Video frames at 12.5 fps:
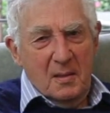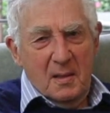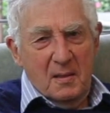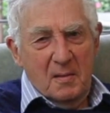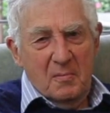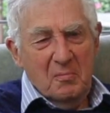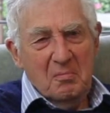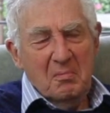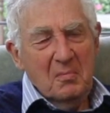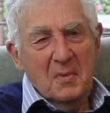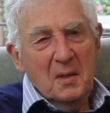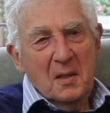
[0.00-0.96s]

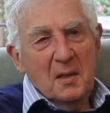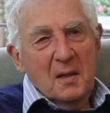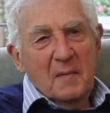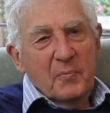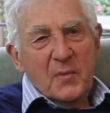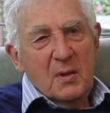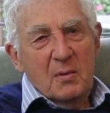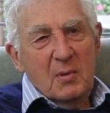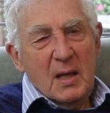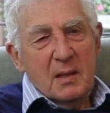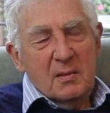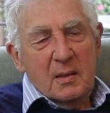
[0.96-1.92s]
Um, you
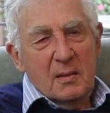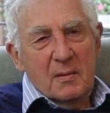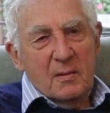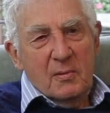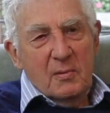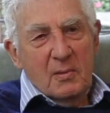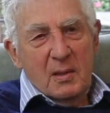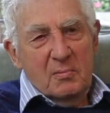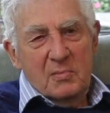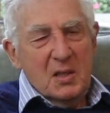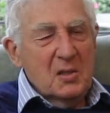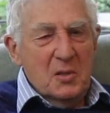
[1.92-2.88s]
had a, a
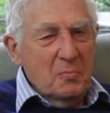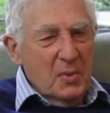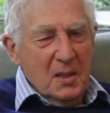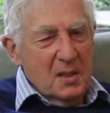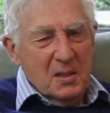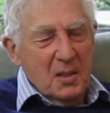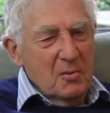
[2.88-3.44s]
disability.